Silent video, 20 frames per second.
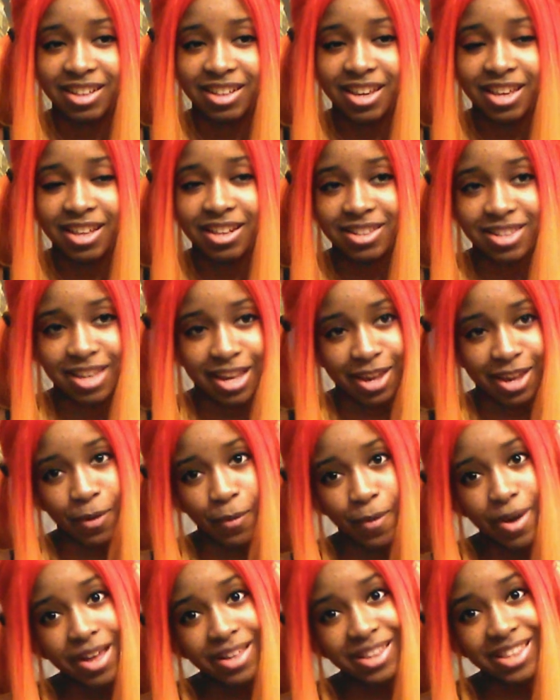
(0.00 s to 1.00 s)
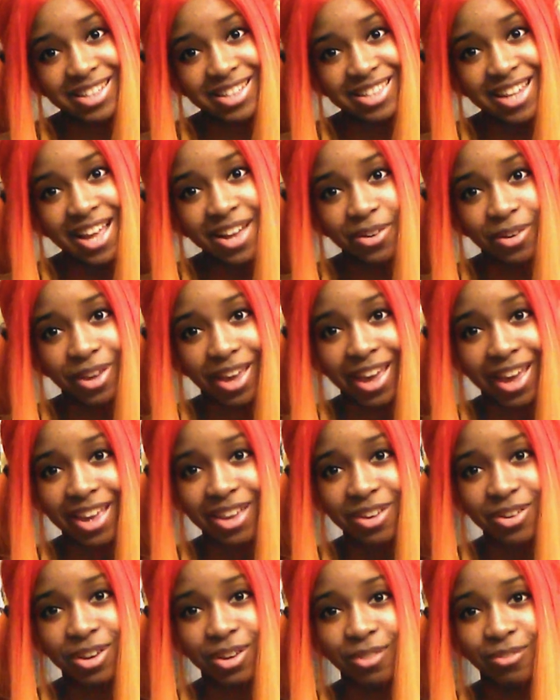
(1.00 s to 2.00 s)
And it's like, well, that's not okay.
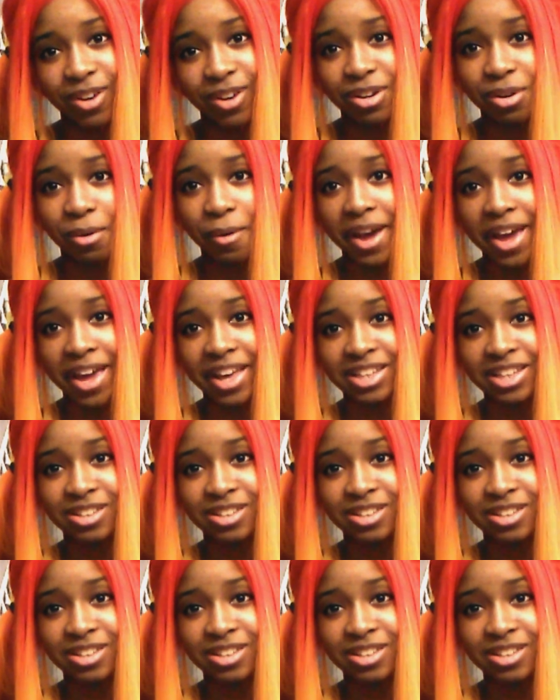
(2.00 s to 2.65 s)
You can run away.